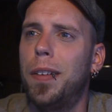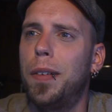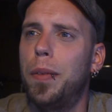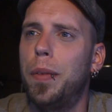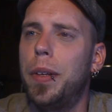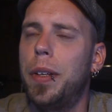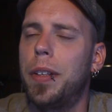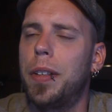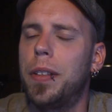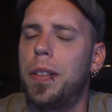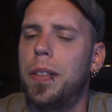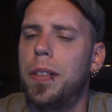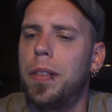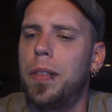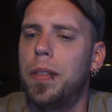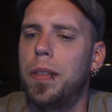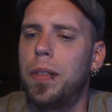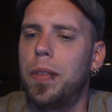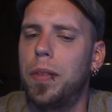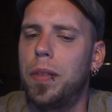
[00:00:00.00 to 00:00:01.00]
We
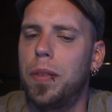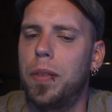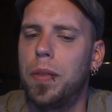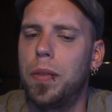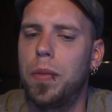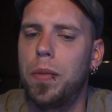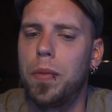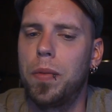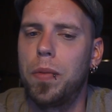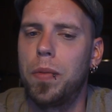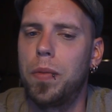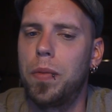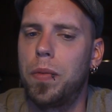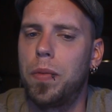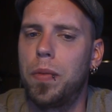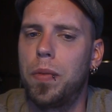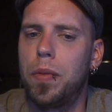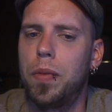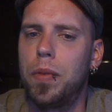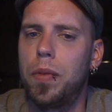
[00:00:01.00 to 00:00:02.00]
can
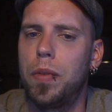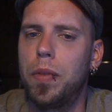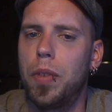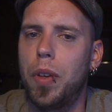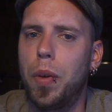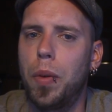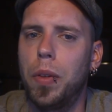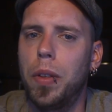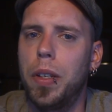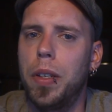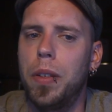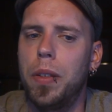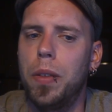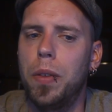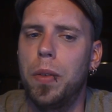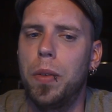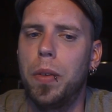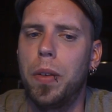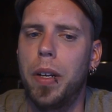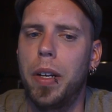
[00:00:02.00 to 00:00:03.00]
totally
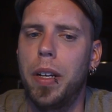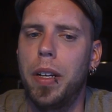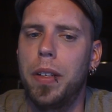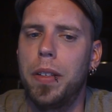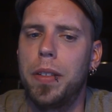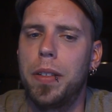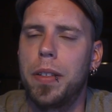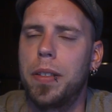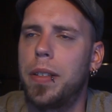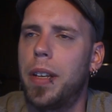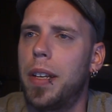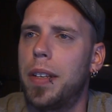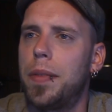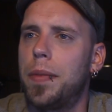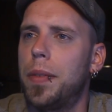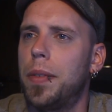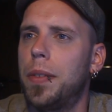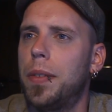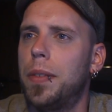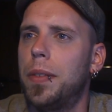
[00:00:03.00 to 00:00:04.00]
do a
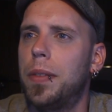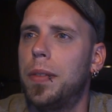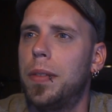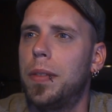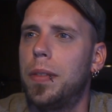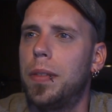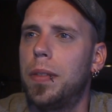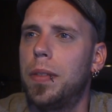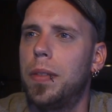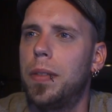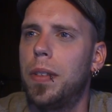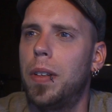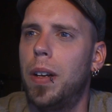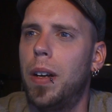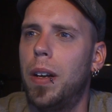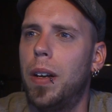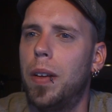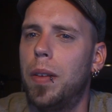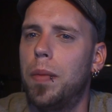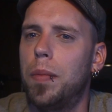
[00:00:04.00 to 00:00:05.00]
successful
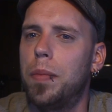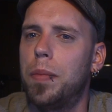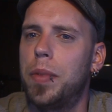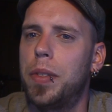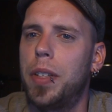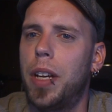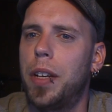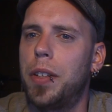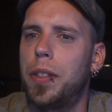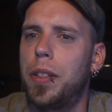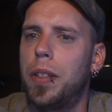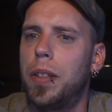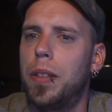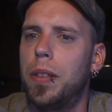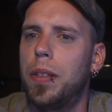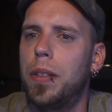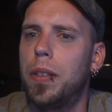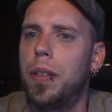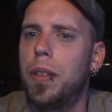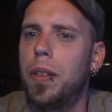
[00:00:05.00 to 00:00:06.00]

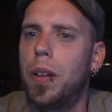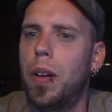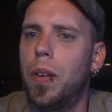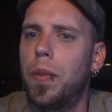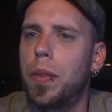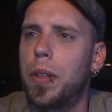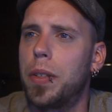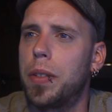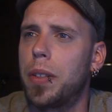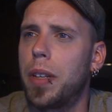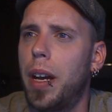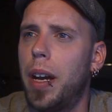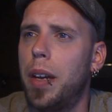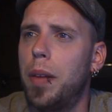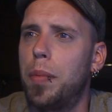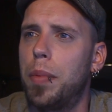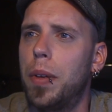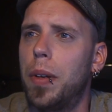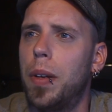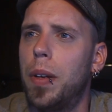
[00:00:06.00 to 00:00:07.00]
session over
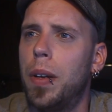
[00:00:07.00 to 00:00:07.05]
Skype,